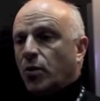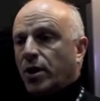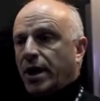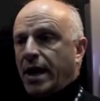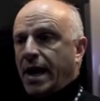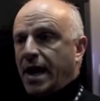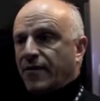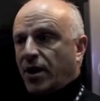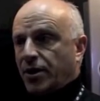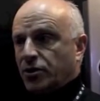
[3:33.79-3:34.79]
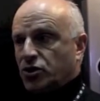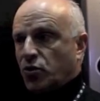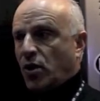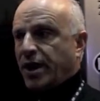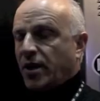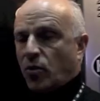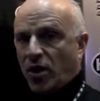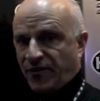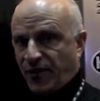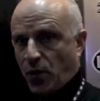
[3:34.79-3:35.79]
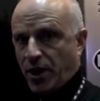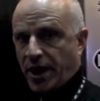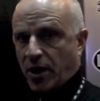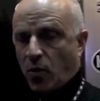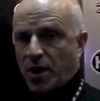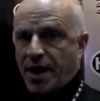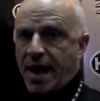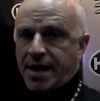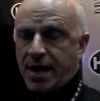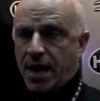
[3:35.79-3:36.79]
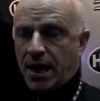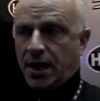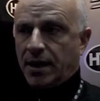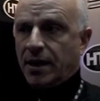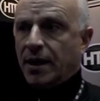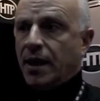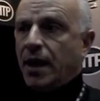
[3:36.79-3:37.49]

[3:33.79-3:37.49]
we're going to have 120, 140, and a 199